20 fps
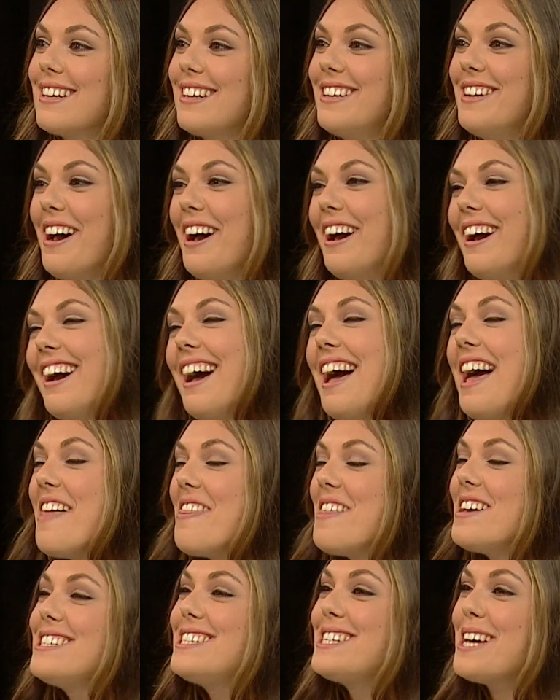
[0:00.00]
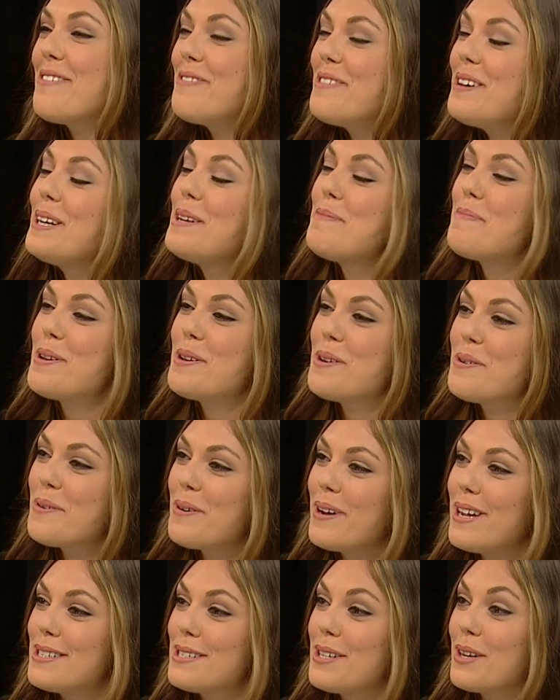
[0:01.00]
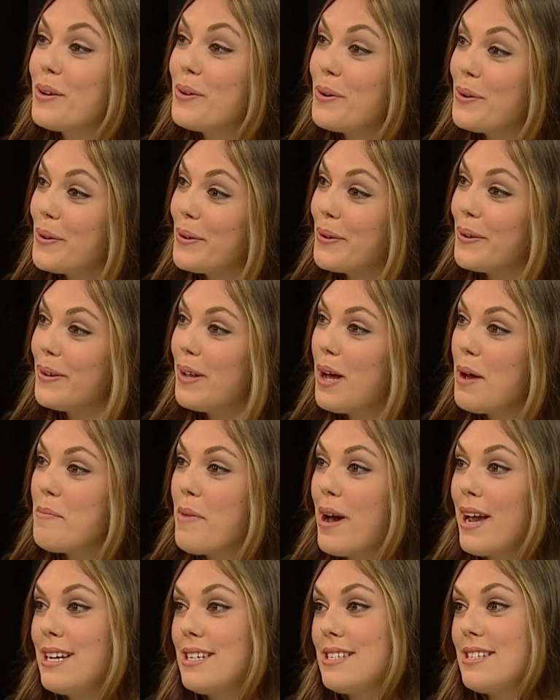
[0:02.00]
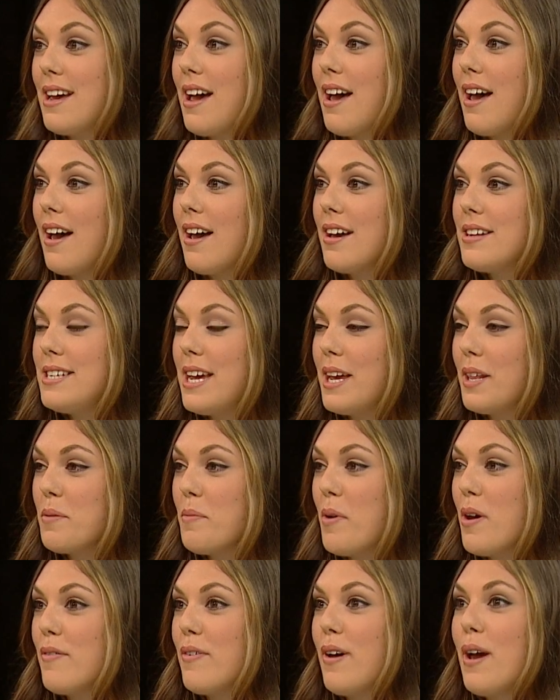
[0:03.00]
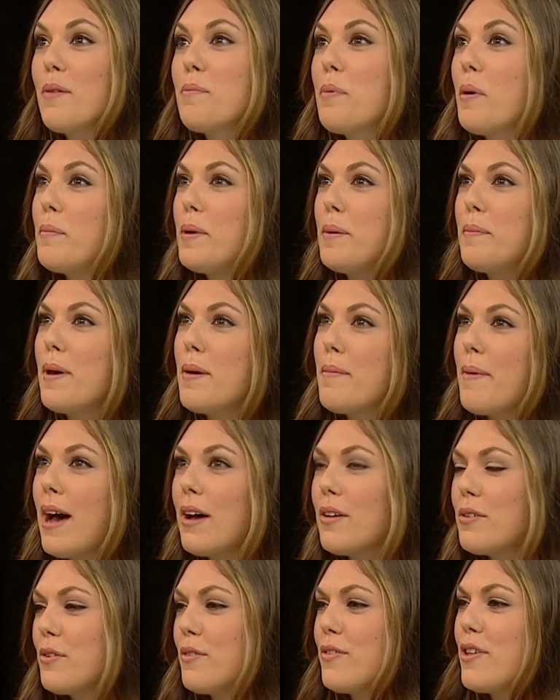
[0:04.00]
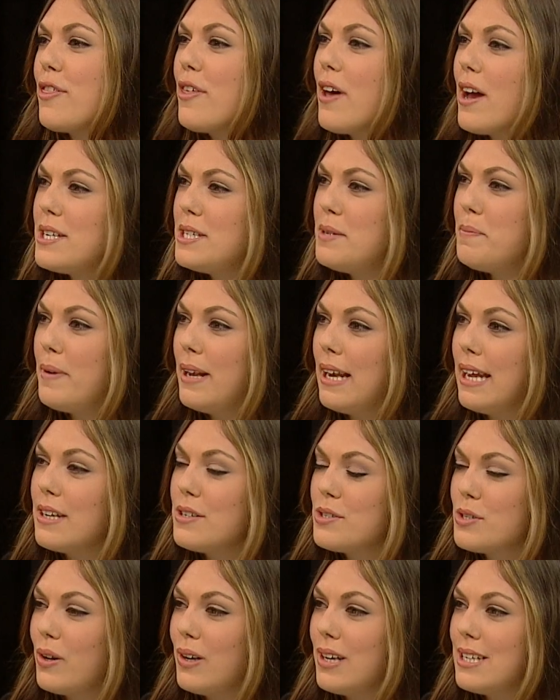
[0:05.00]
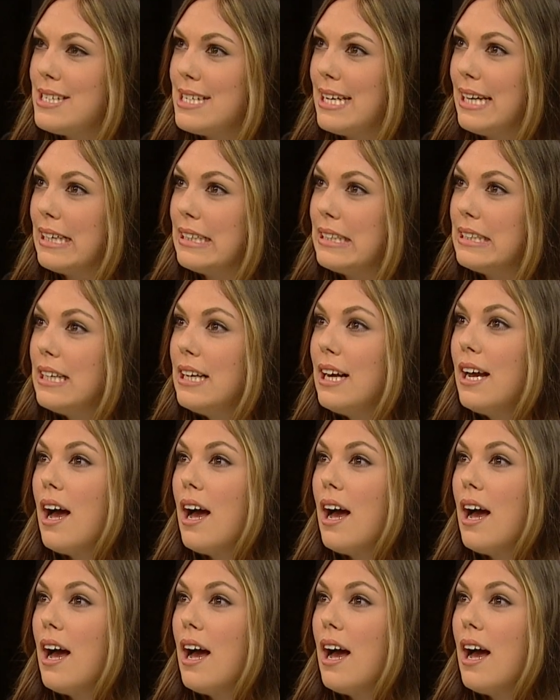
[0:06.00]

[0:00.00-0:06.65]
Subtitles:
No, there's definitely been noise that Google might take them over. It would probably be about sort of a $30 billion deal.